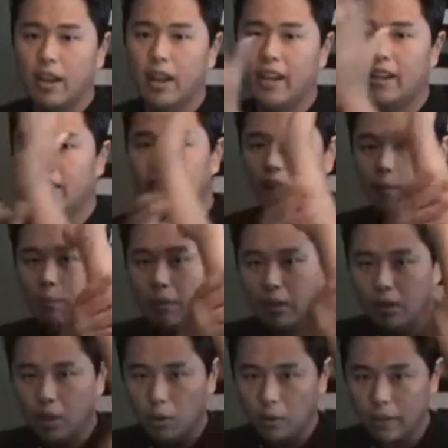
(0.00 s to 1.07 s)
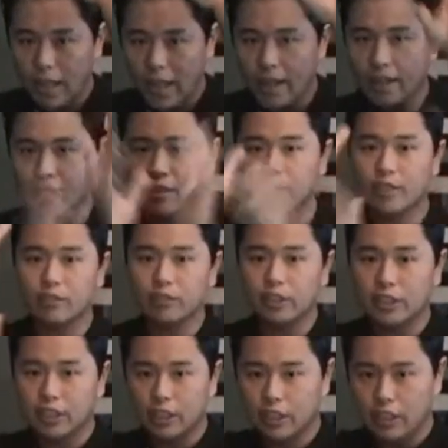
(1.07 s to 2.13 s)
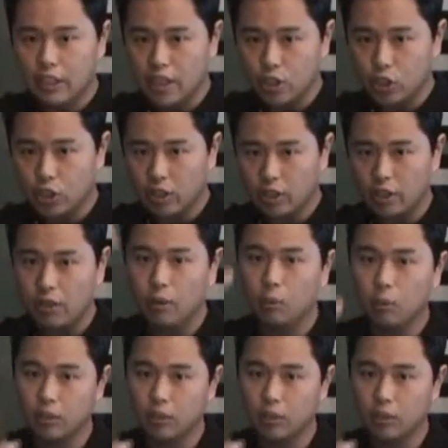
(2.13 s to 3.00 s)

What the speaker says: anything below that is a different condition.